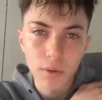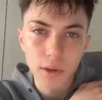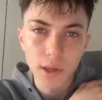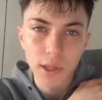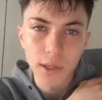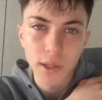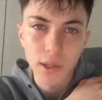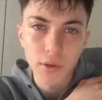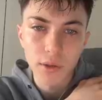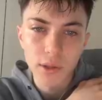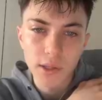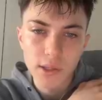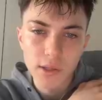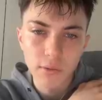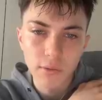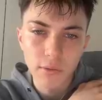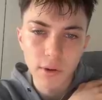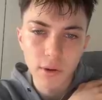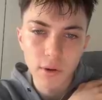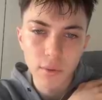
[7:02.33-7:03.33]
and now that's a
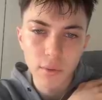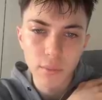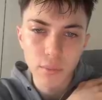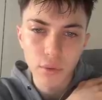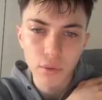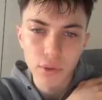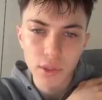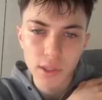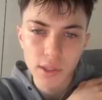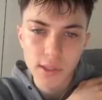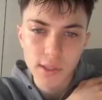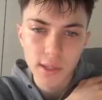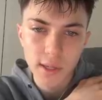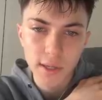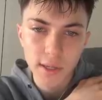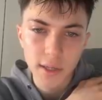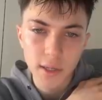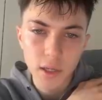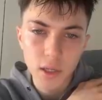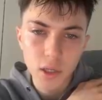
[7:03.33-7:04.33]
very reported
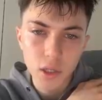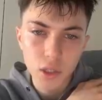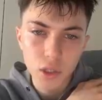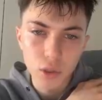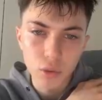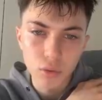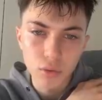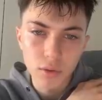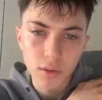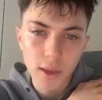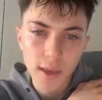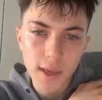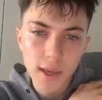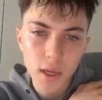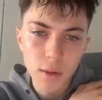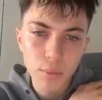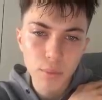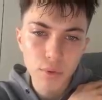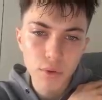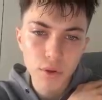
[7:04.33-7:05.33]
sign, to
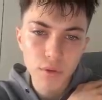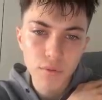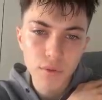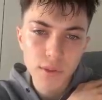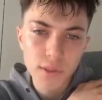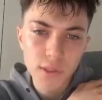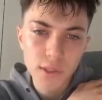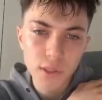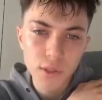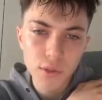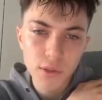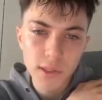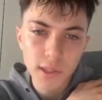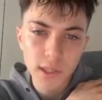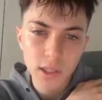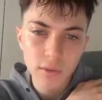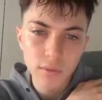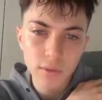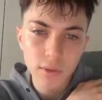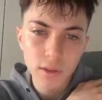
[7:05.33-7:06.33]
take previous year's
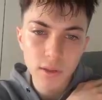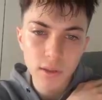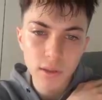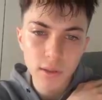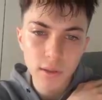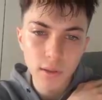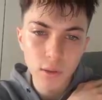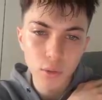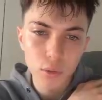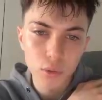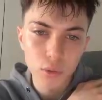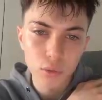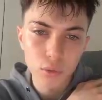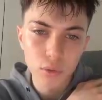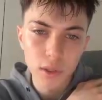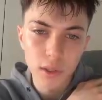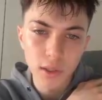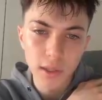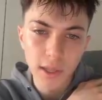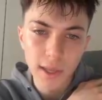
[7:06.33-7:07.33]
liquidity low to
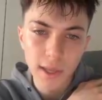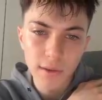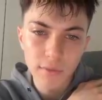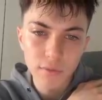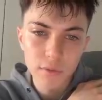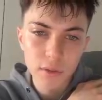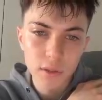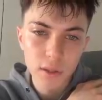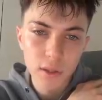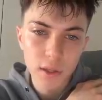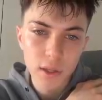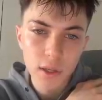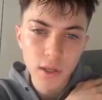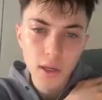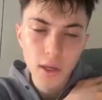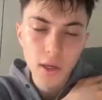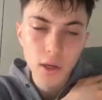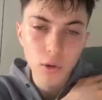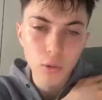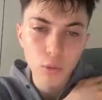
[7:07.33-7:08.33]
the left,
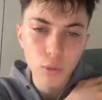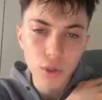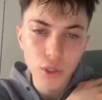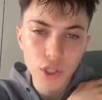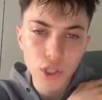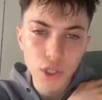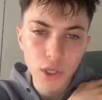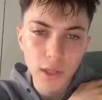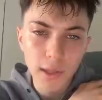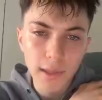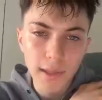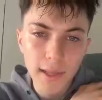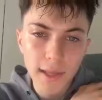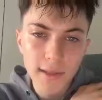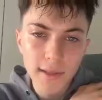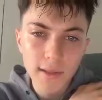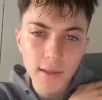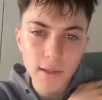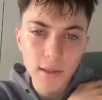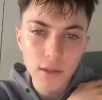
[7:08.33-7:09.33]
which
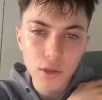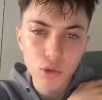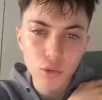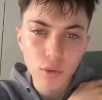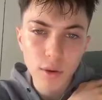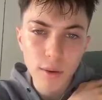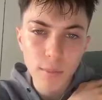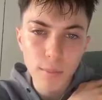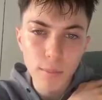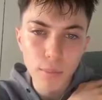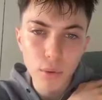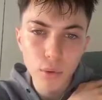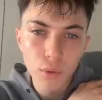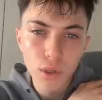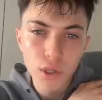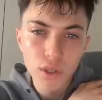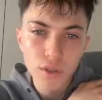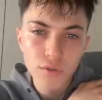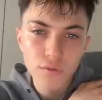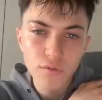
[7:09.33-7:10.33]
led into a
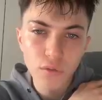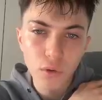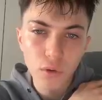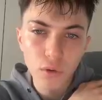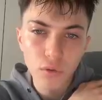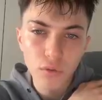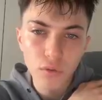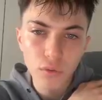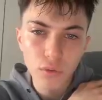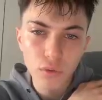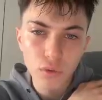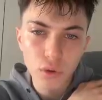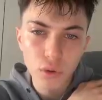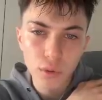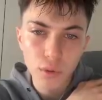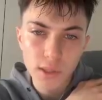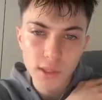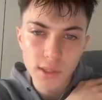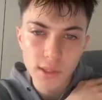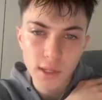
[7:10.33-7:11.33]
bullish follow through
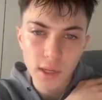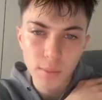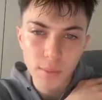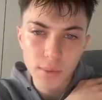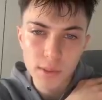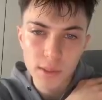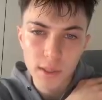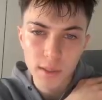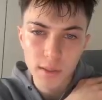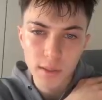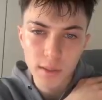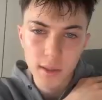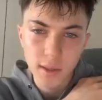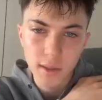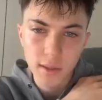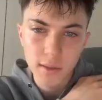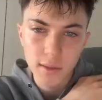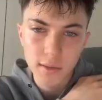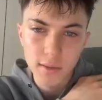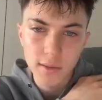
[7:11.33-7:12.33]
towards the upside.
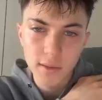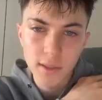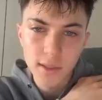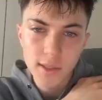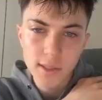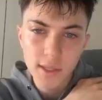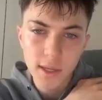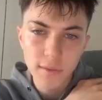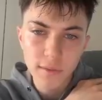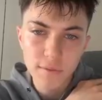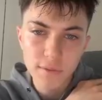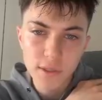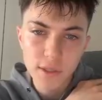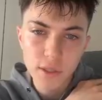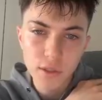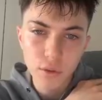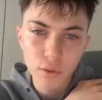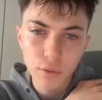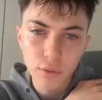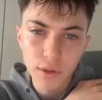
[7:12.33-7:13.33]
This
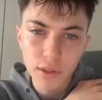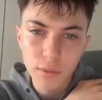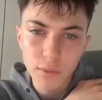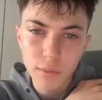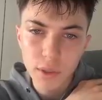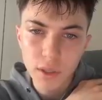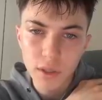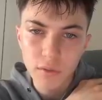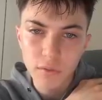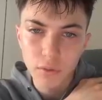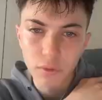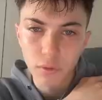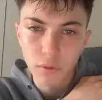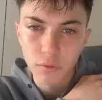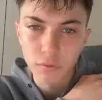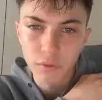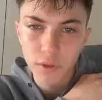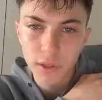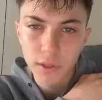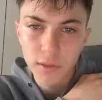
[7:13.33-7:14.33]
IFC already being
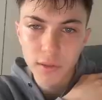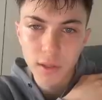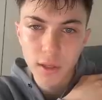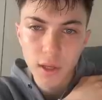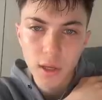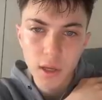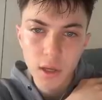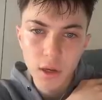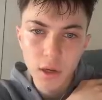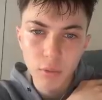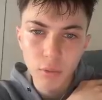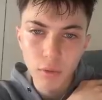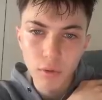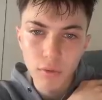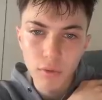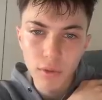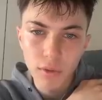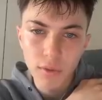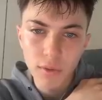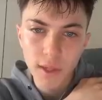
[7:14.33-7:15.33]
fulfilled
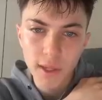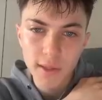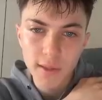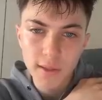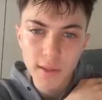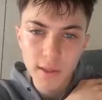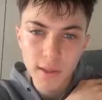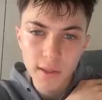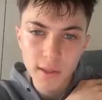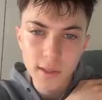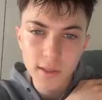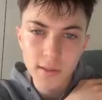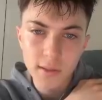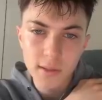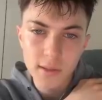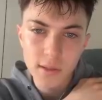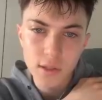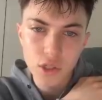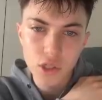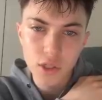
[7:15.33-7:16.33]
within that
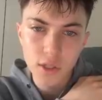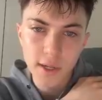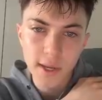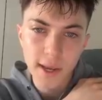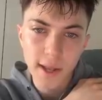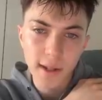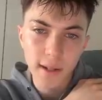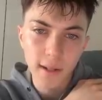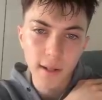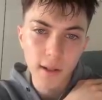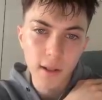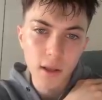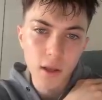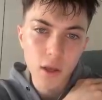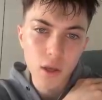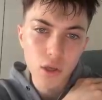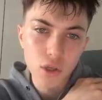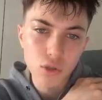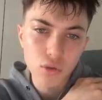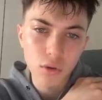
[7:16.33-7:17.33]
indecision candle.
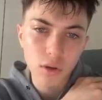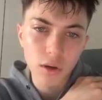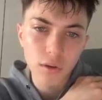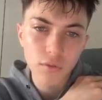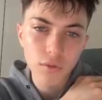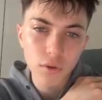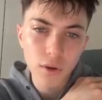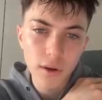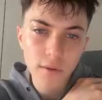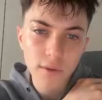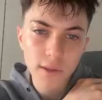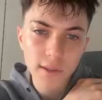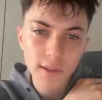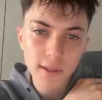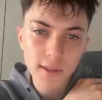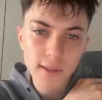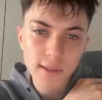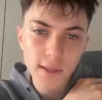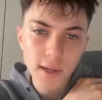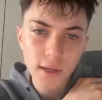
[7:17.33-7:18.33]
So after having
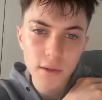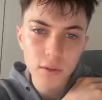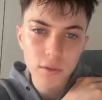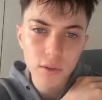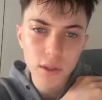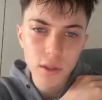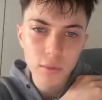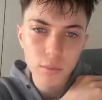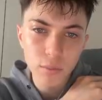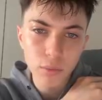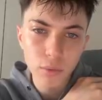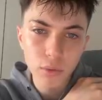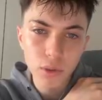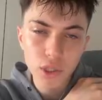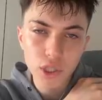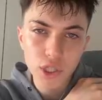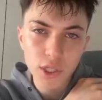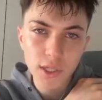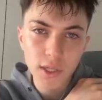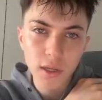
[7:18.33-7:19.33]
that sign with that
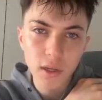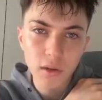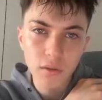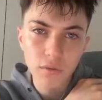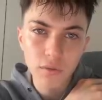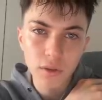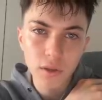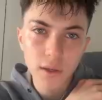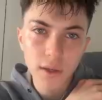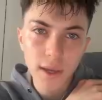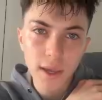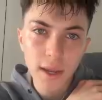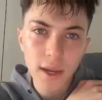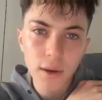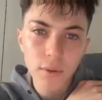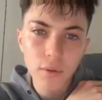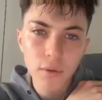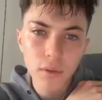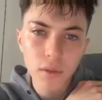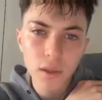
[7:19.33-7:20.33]
bullish engulfing,
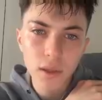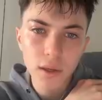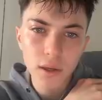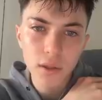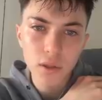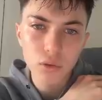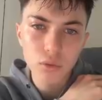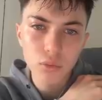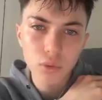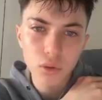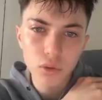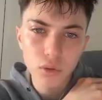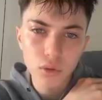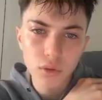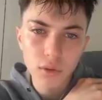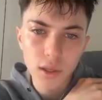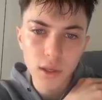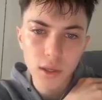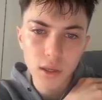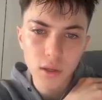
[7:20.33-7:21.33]
everything I do want to
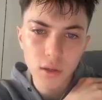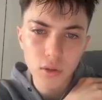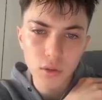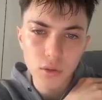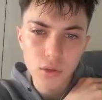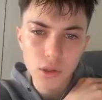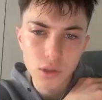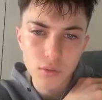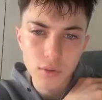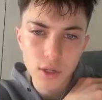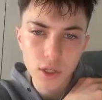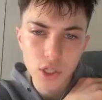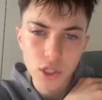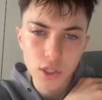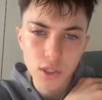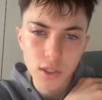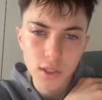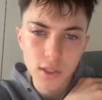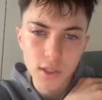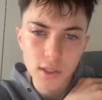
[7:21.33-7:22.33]
take in
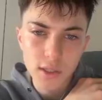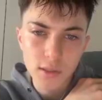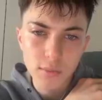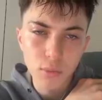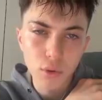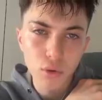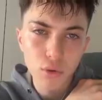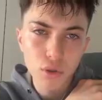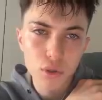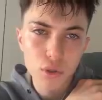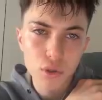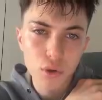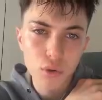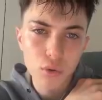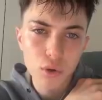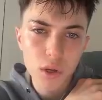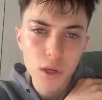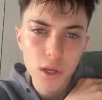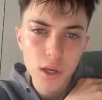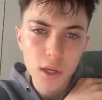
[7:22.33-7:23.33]
consideration is more
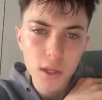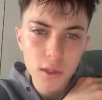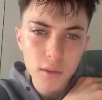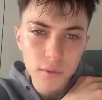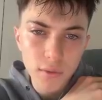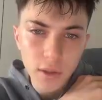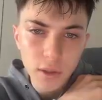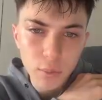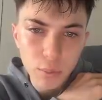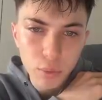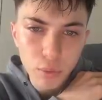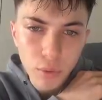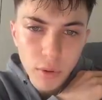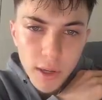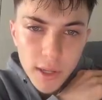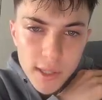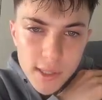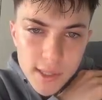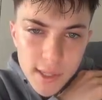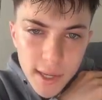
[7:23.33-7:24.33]
so that
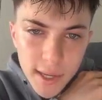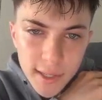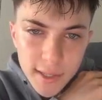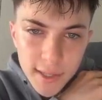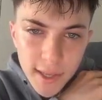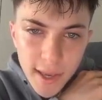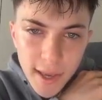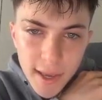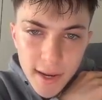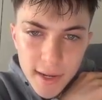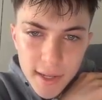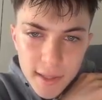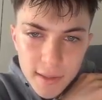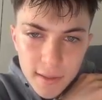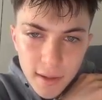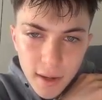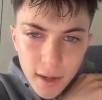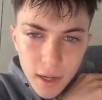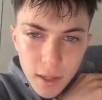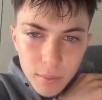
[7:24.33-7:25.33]
price at any
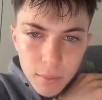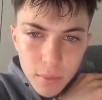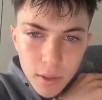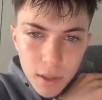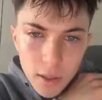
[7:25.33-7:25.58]
time